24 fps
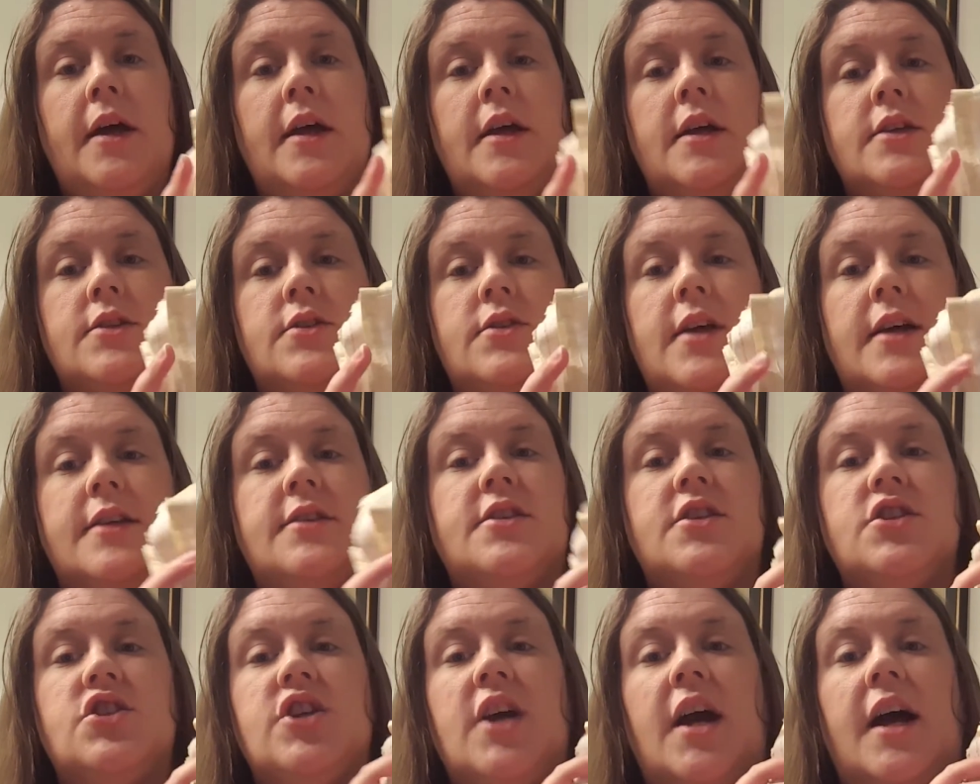that's the
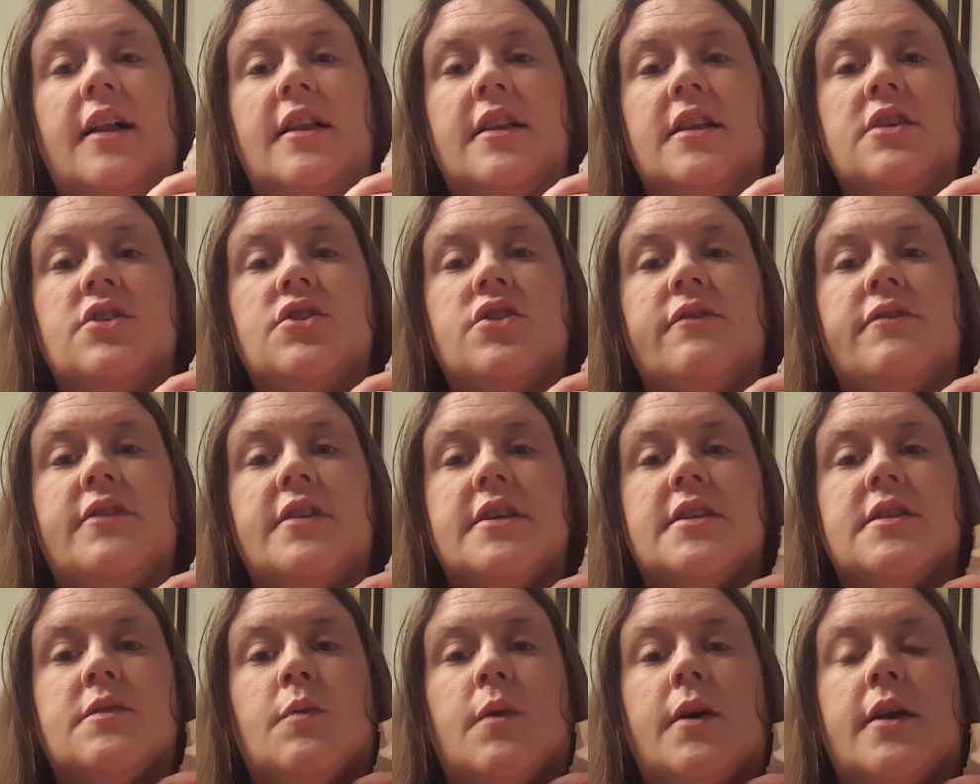challenge of
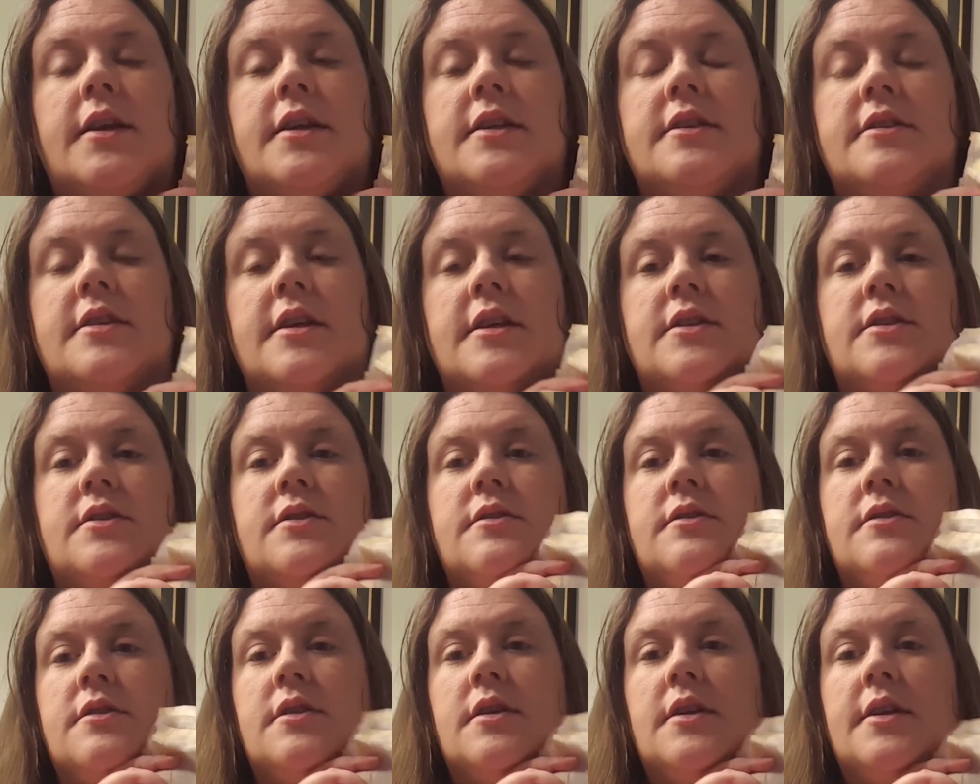this one
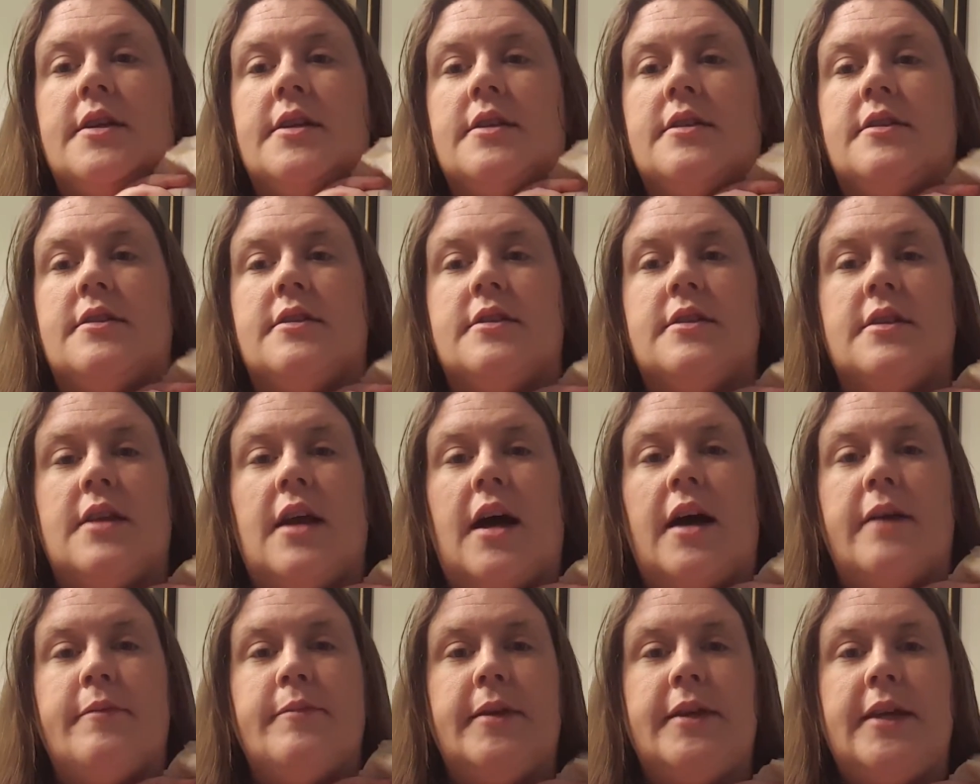is
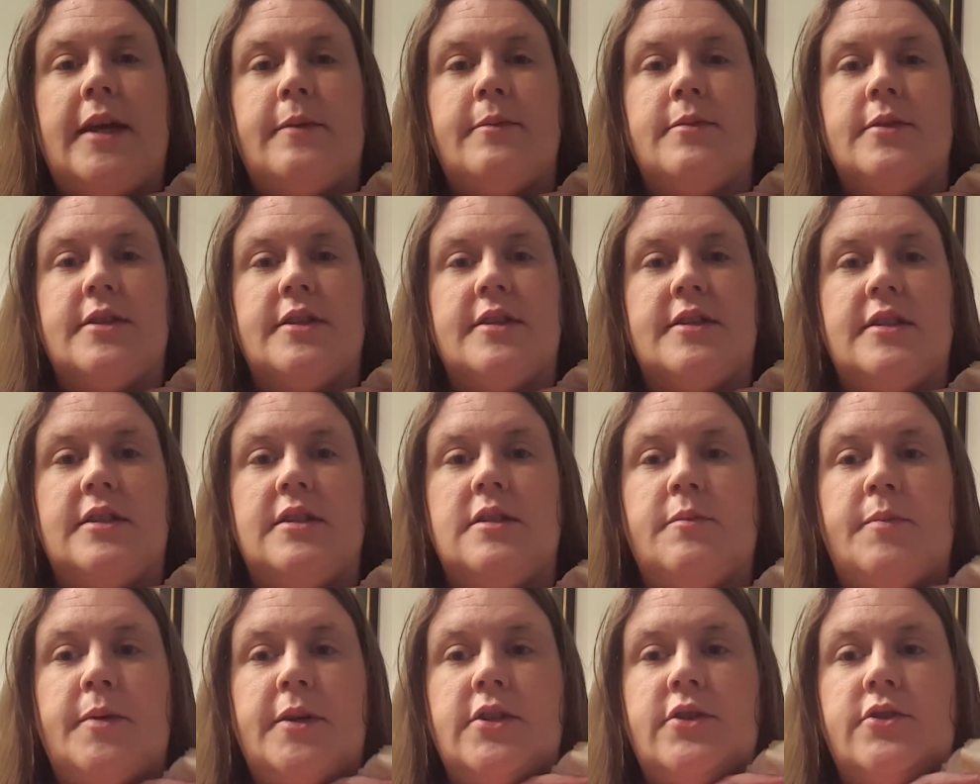not being able to see the
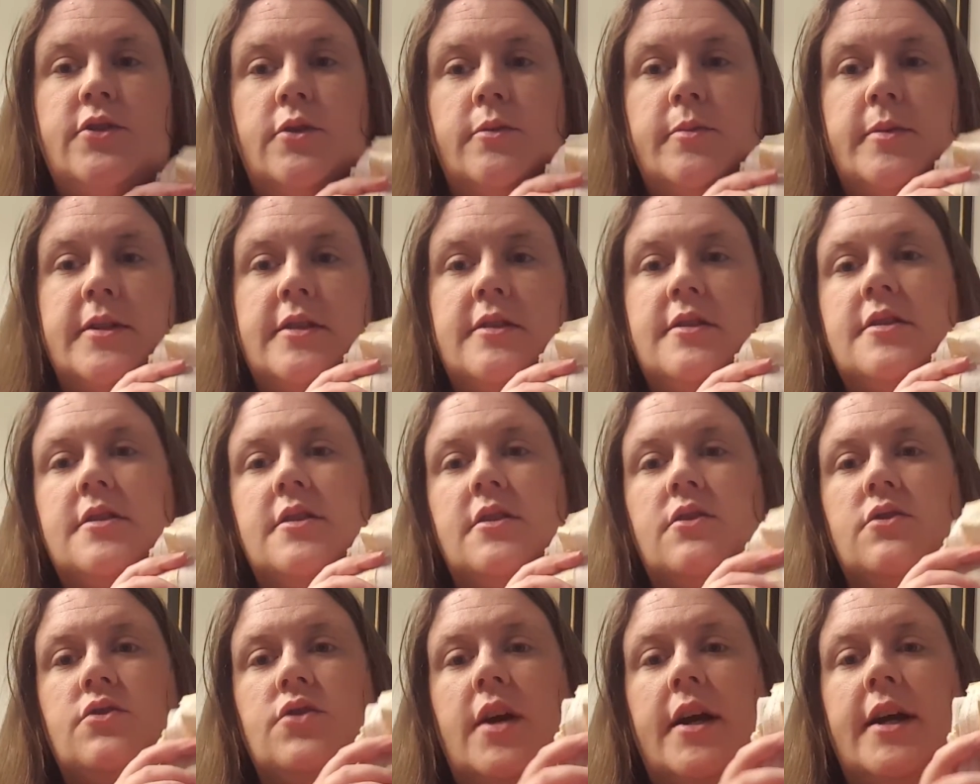picture, but
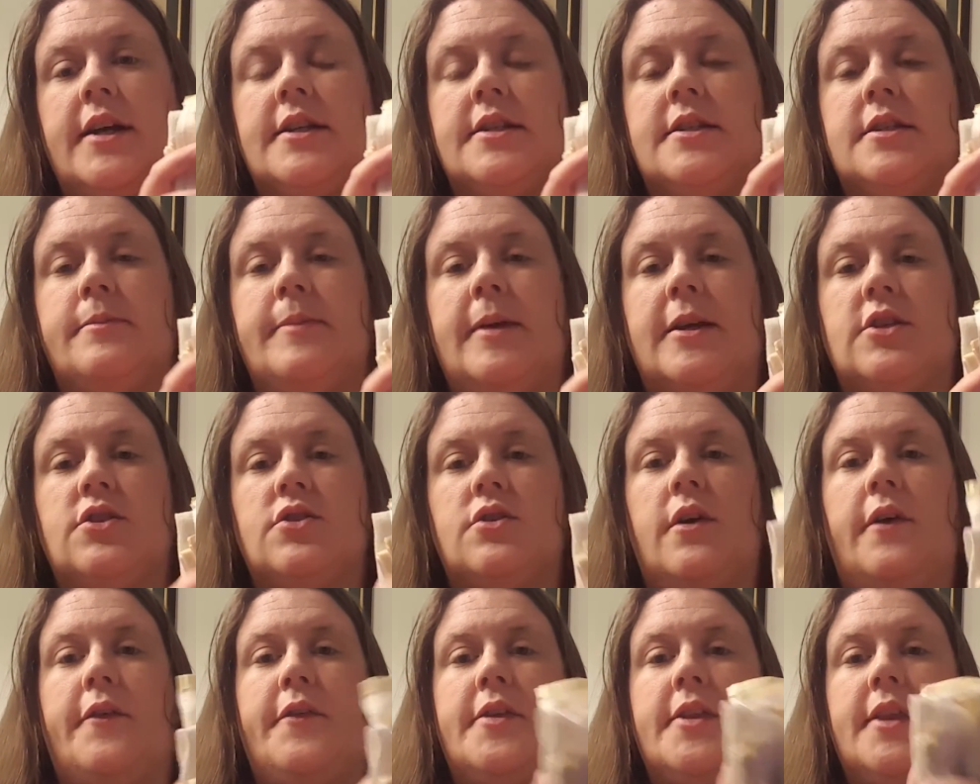still trying to make sure
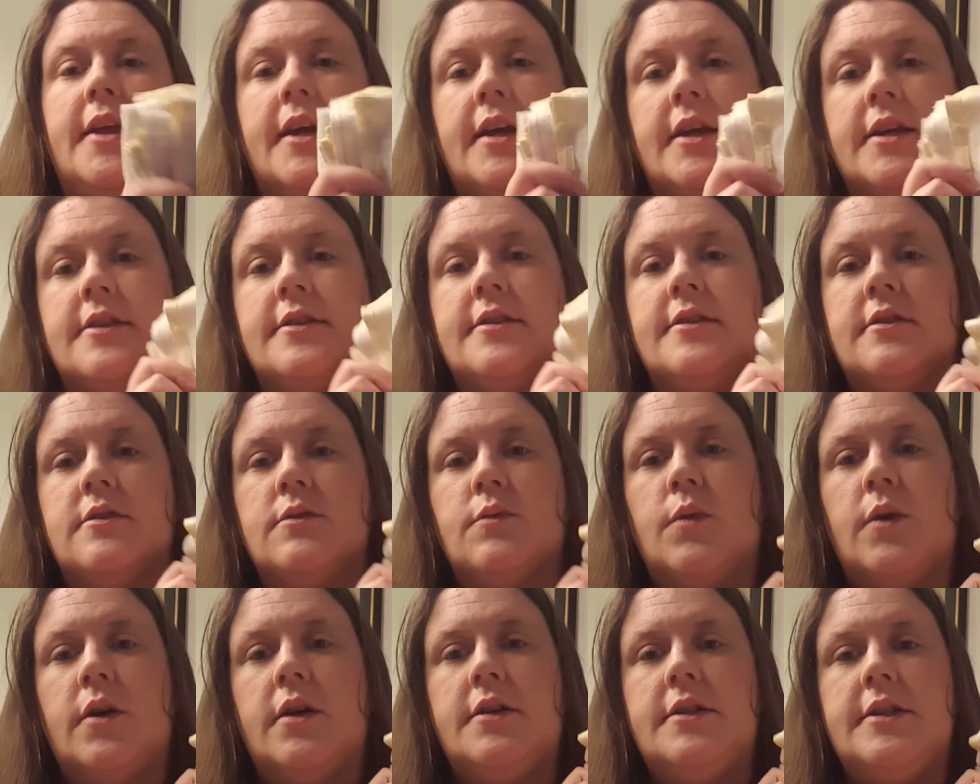everything is
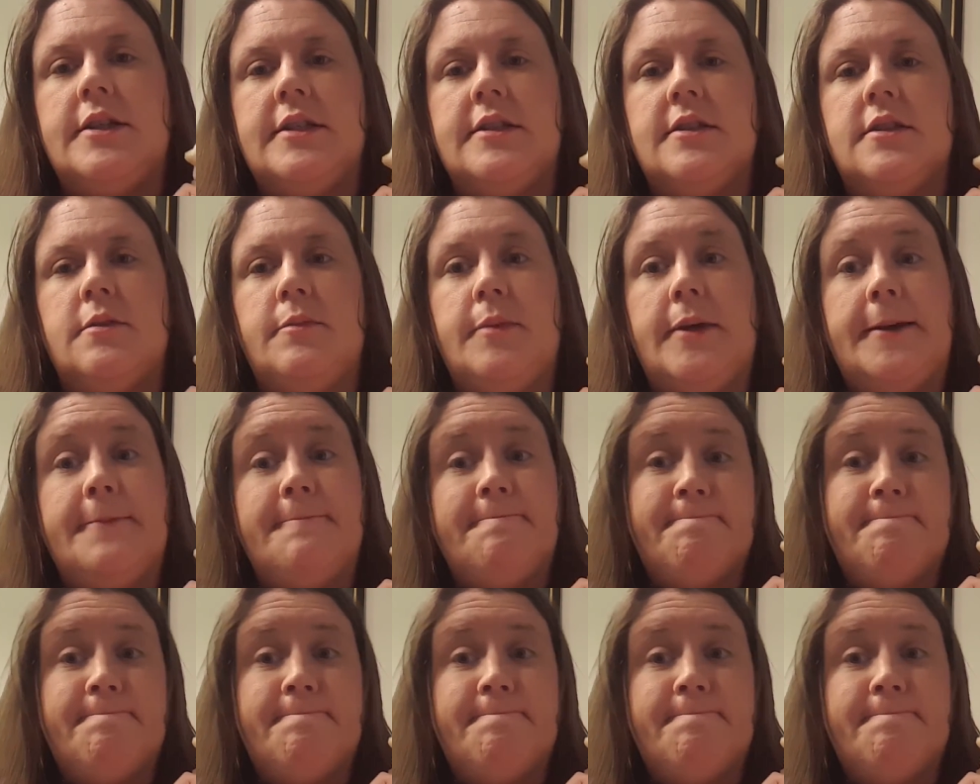where it needs to be.